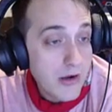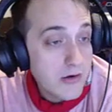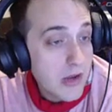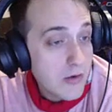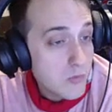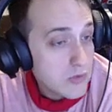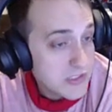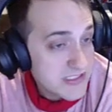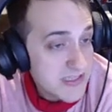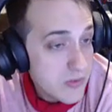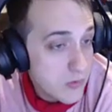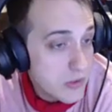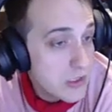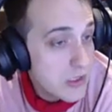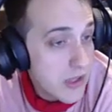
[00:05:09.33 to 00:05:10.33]
I wouldn't
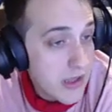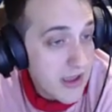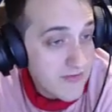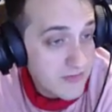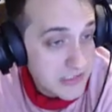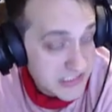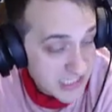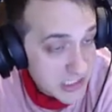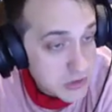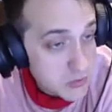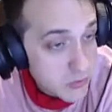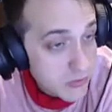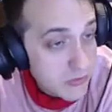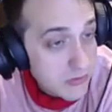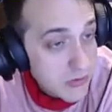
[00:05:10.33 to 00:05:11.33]
say we're gonna have a
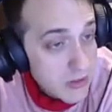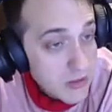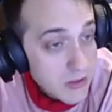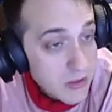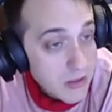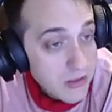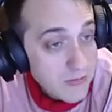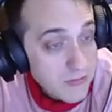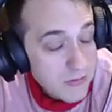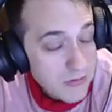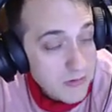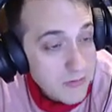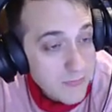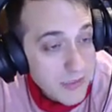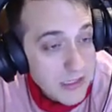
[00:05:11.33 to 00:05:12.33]
schedule
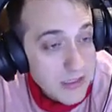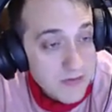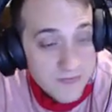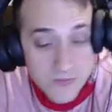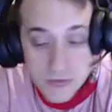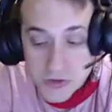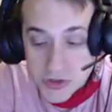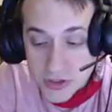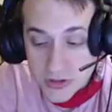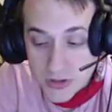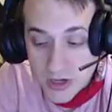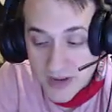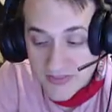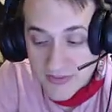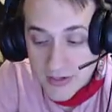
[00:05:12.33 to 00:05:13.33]
in the immediate future.